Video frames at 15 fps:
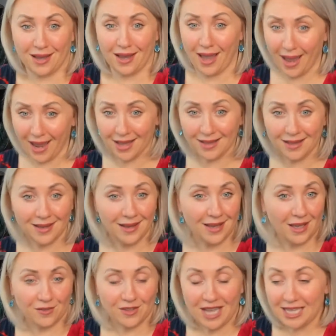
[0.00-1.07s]
And
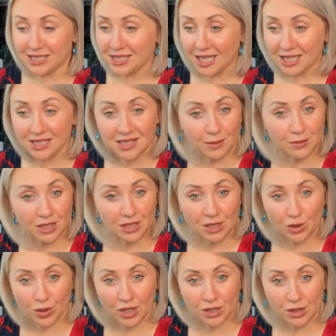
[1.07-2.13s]
if that's not something
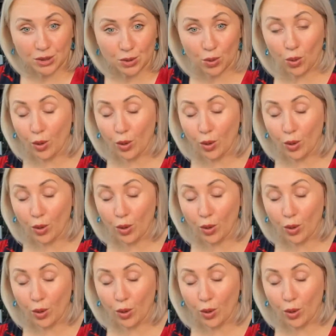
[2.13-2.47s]
you can do,